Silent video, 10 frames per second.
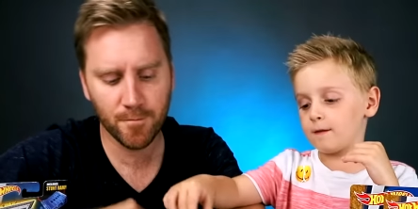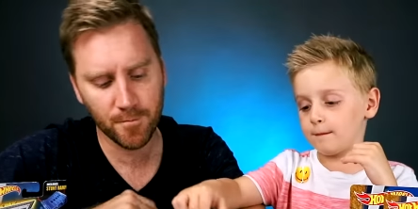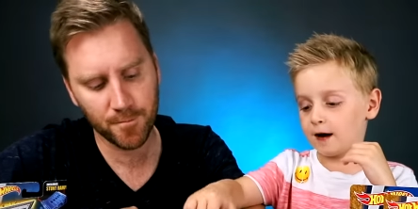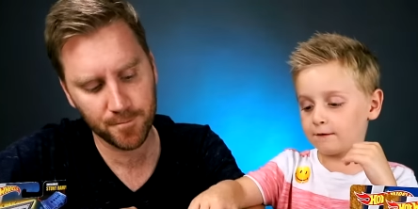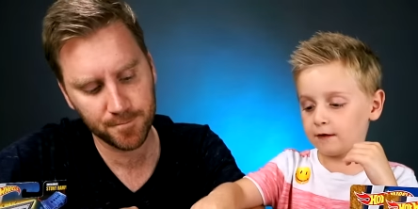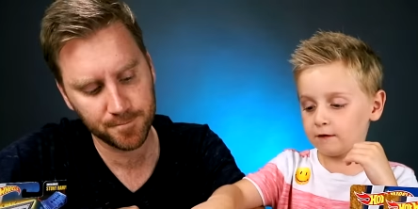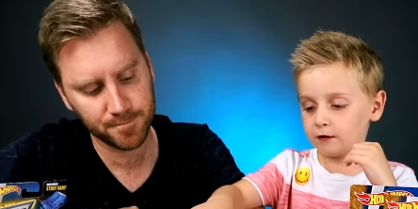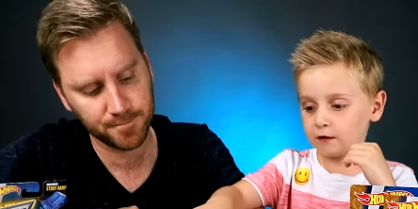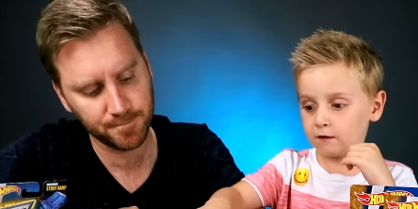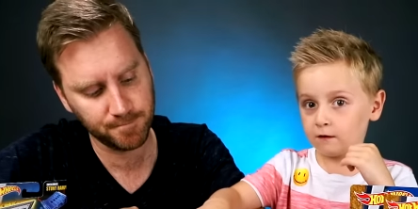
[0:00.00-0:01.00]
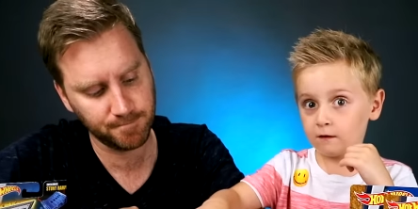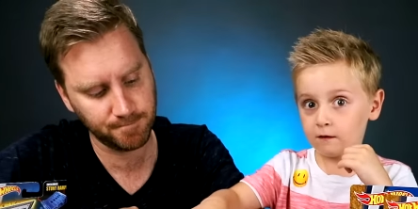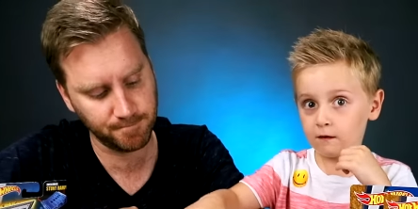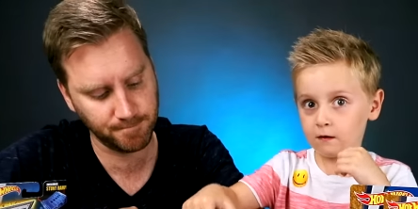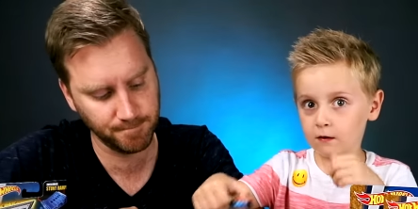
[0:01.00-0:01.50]
Speaker 1: of my favorites,
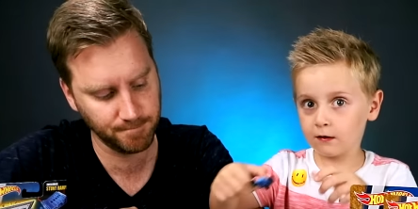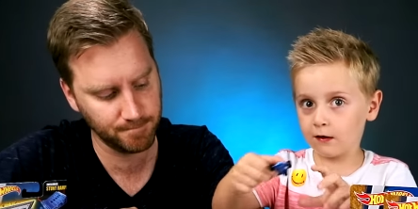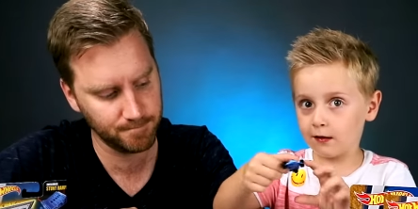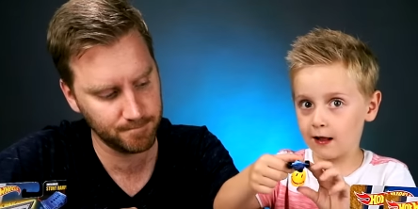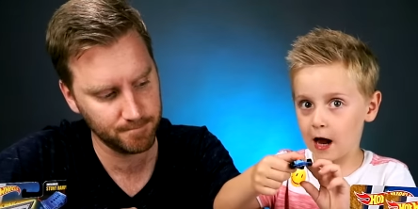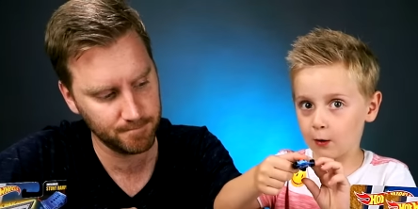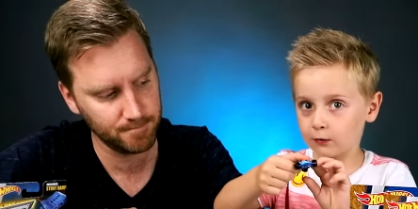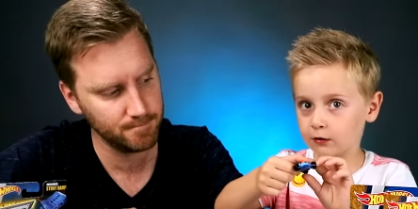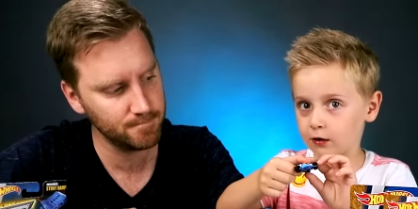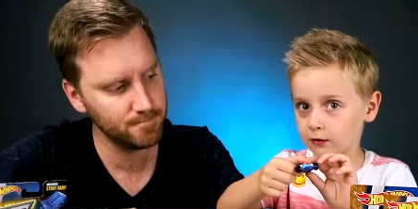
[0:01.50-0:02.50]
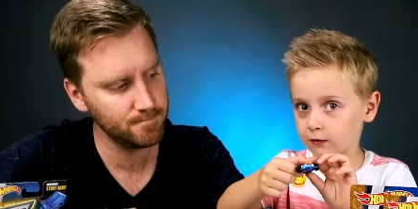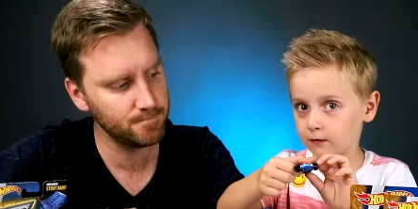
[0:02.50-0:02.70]
Cloud Cutter.